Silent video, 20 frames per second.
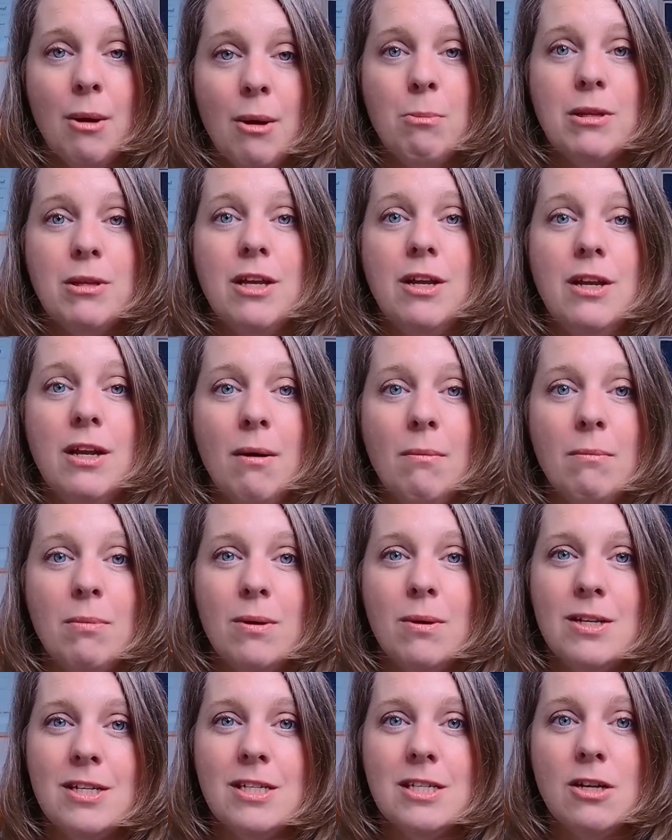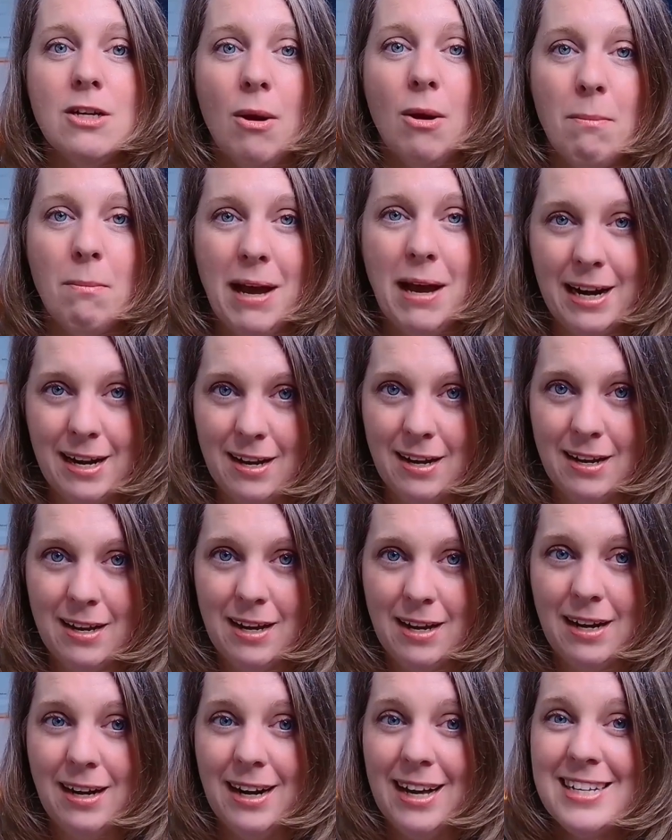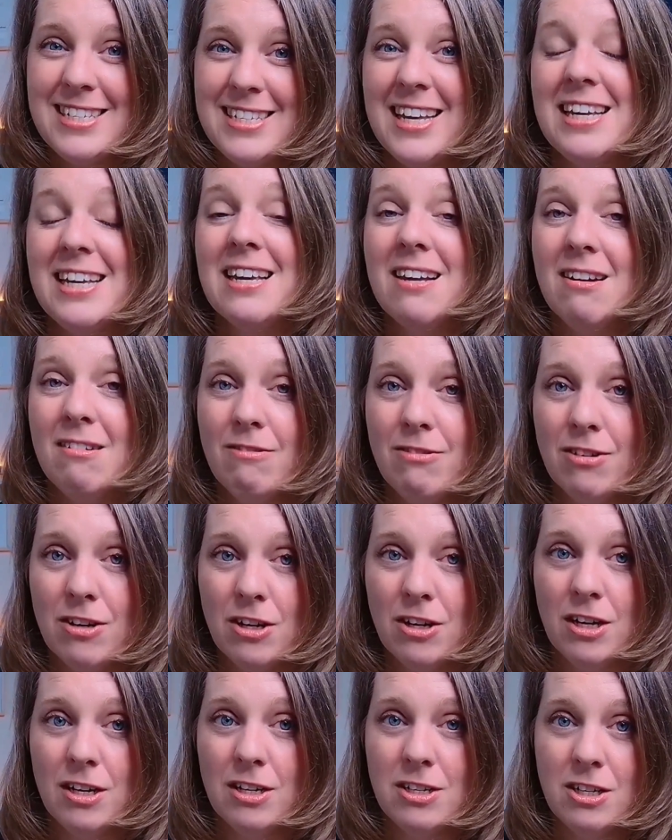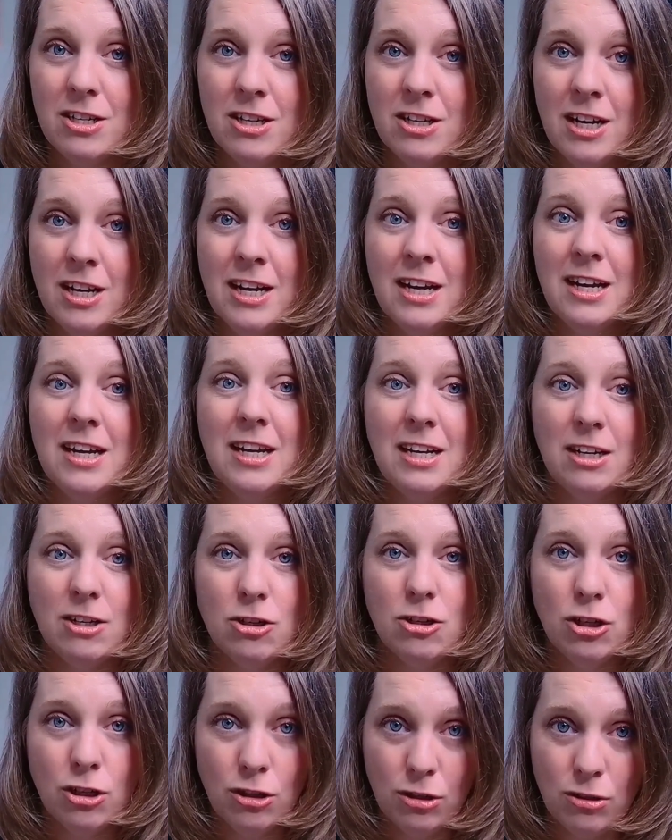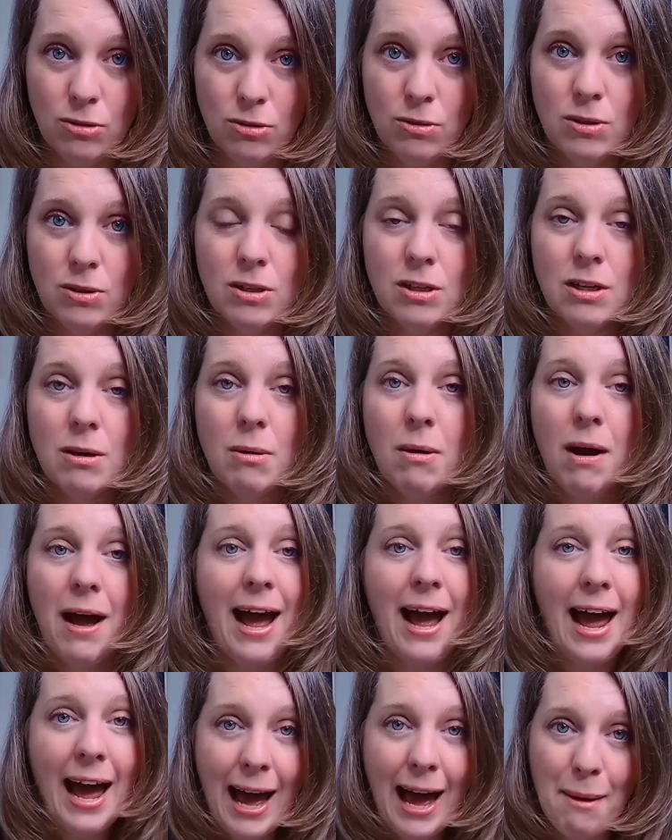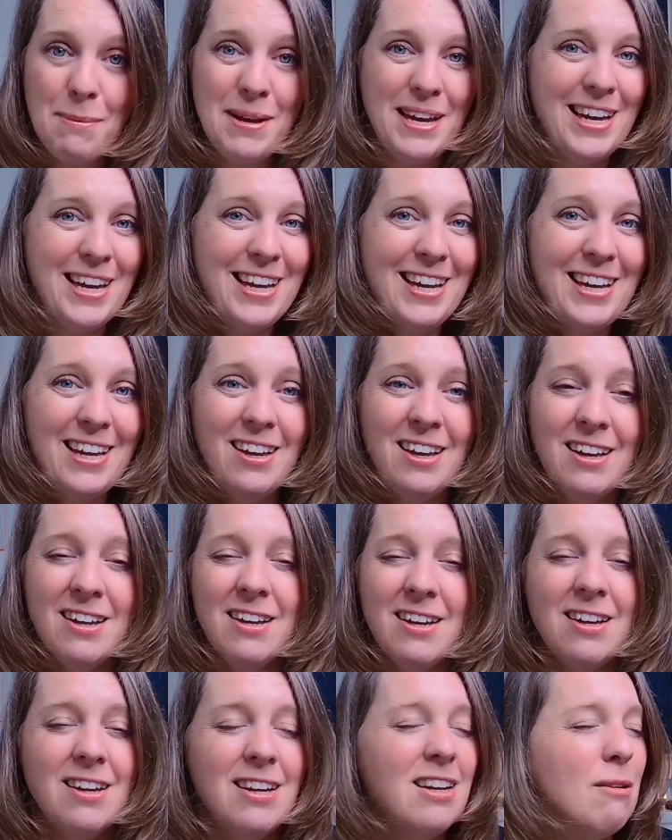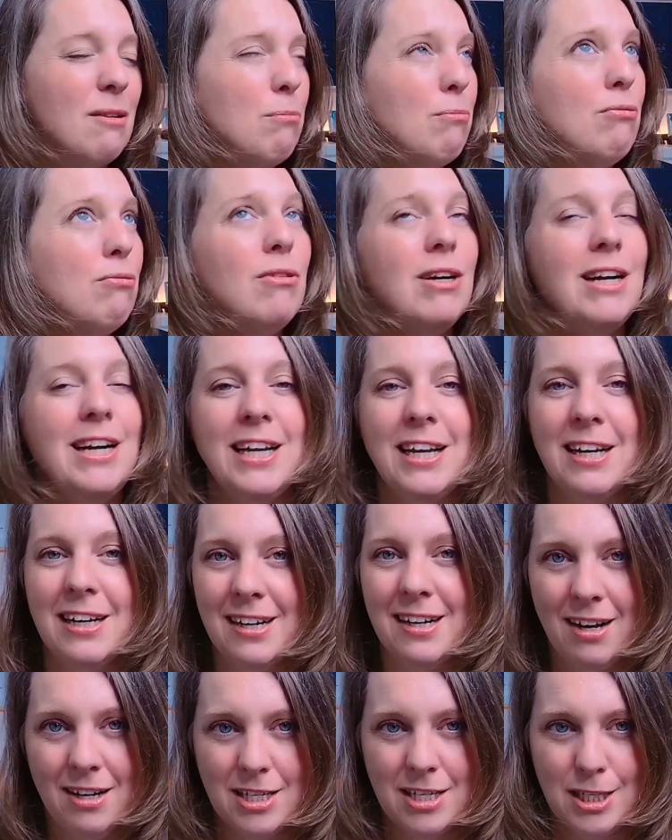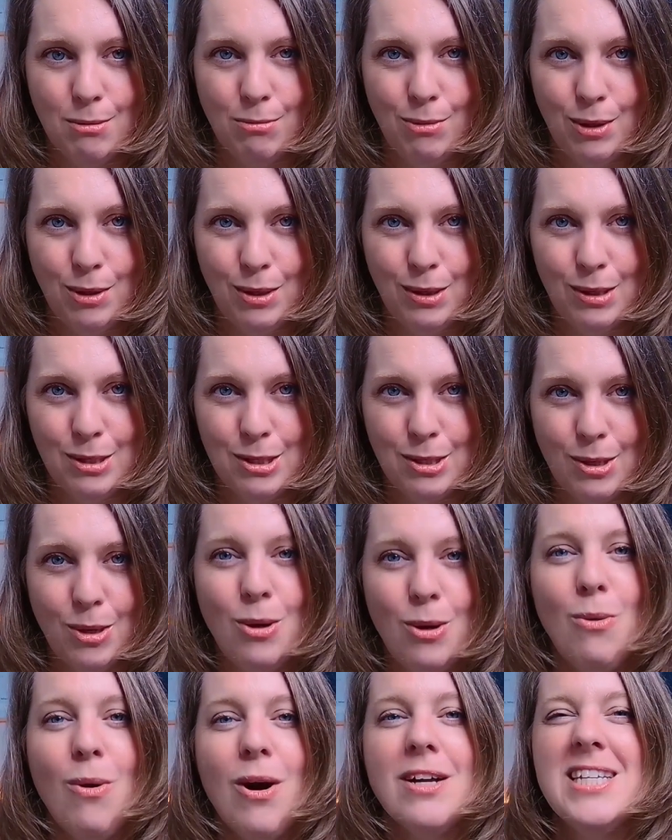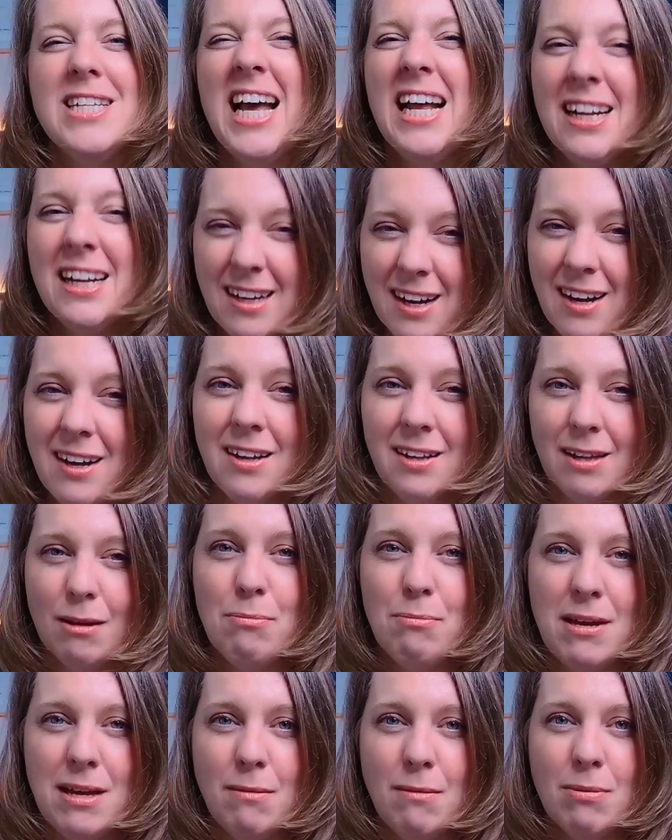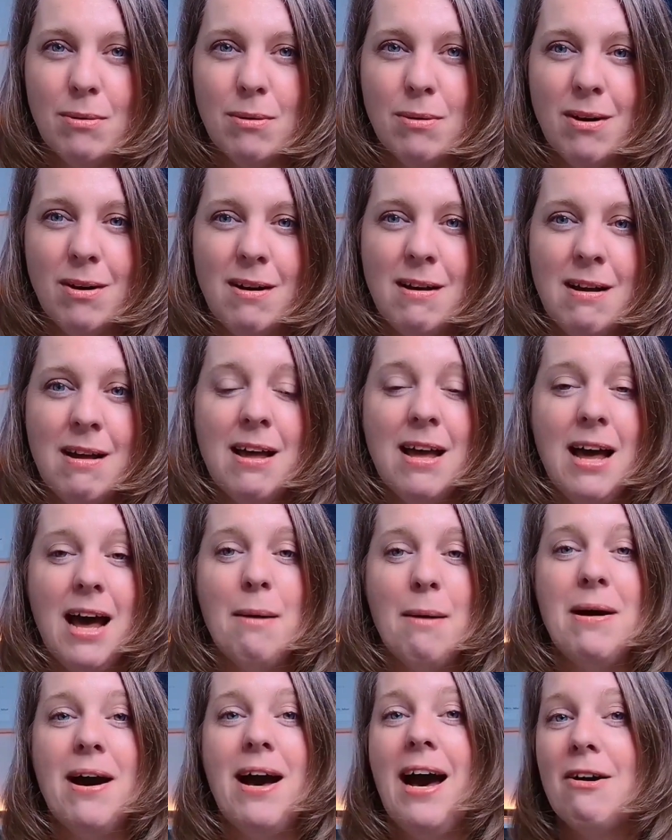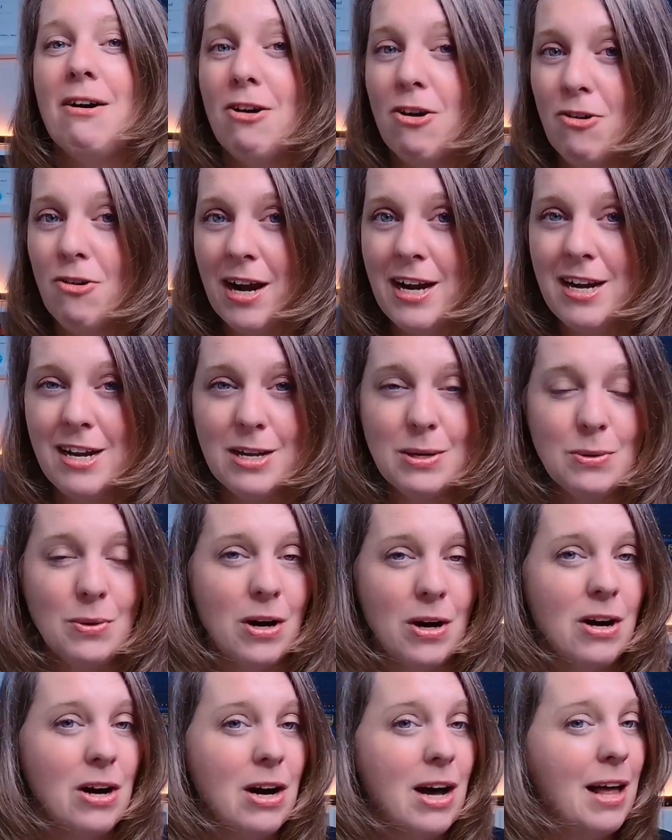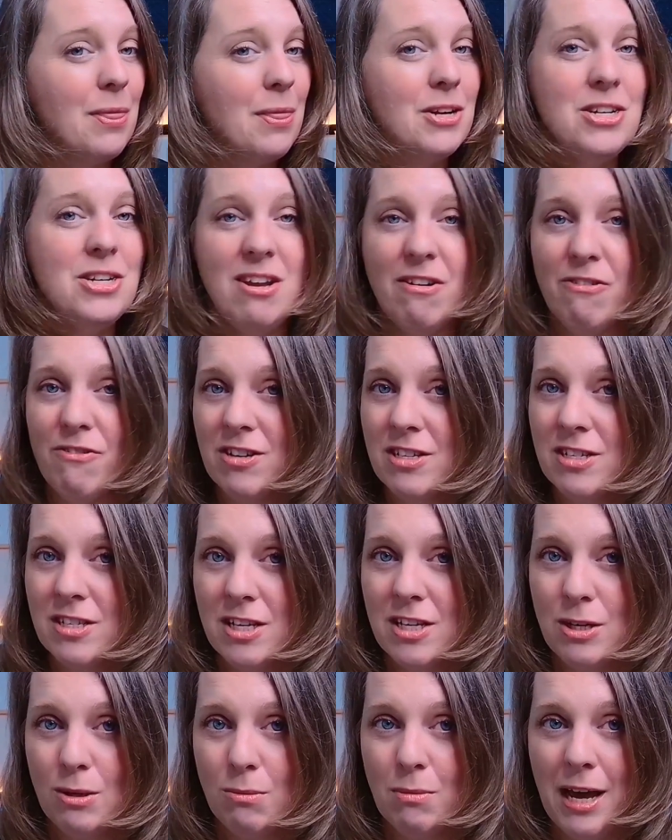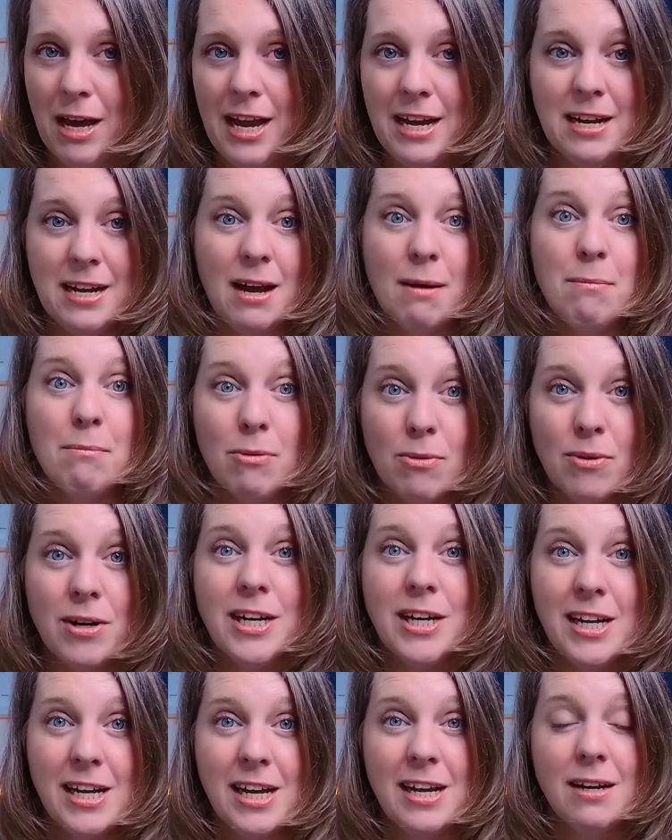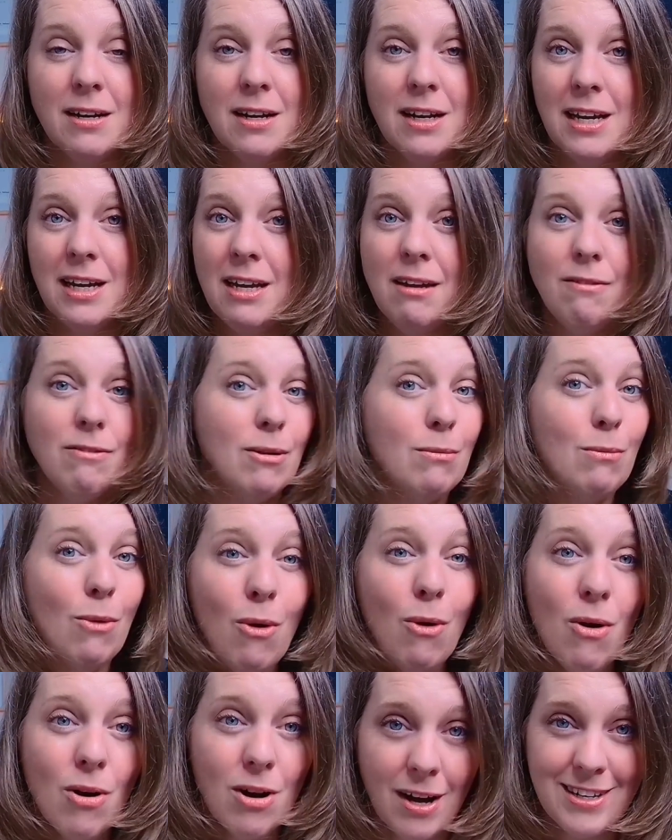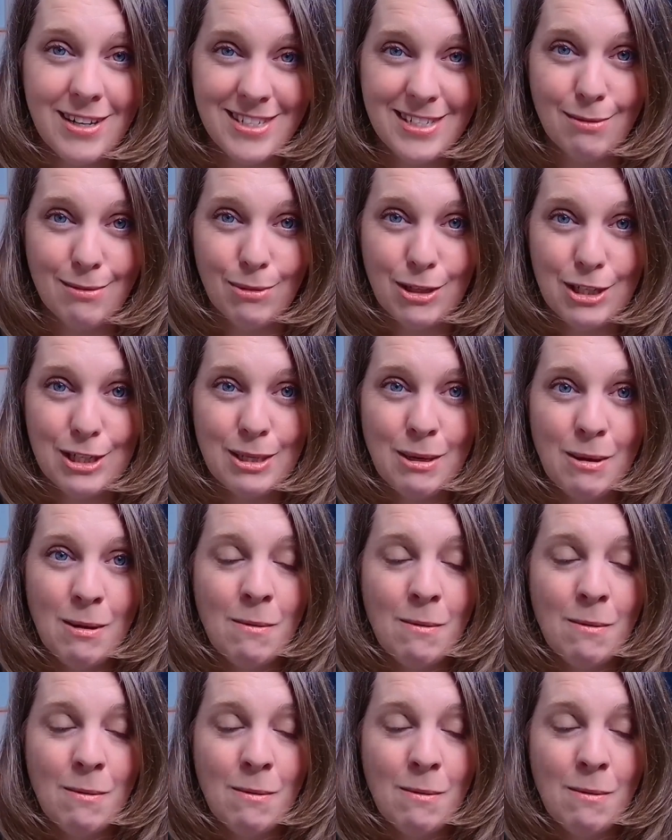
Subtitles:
But the numbers don't matter unless they convert into happy, brilliant customers who are telling other people about how great you are and the difference that you made and bringing in even more customers.